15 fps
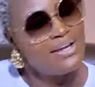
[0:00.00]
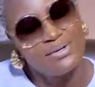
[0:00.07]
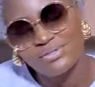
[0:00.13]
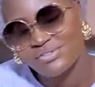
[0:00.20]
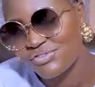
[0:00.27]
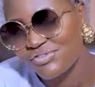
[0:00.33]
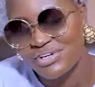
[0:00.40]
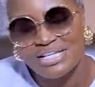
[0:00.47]
I
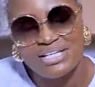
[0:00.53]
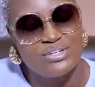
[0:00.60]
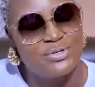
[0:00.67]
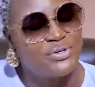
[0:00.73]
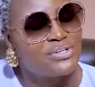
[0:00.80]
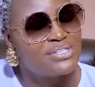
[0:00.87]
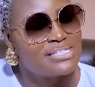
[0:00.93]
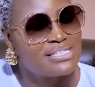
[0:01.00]
don't really
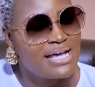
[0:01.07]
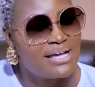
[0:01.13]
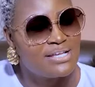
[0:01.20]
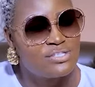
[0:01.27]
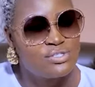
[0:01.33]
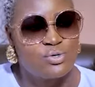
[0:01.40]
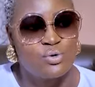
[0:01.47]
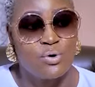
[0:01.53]
know your
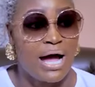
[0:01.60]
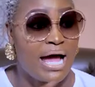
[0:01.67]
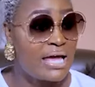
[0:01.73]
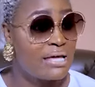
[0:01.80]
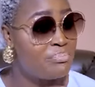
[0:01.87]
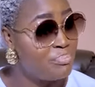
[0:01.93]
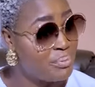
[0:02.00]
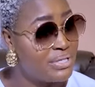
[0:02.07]
size, so
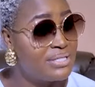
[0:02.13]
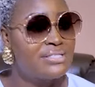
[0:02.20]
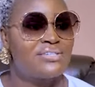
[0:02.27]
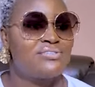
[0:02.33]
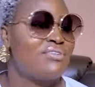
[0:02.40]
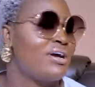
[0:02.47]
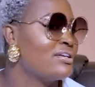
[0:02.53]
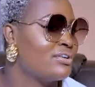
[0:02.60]
I
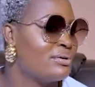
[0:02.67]
picked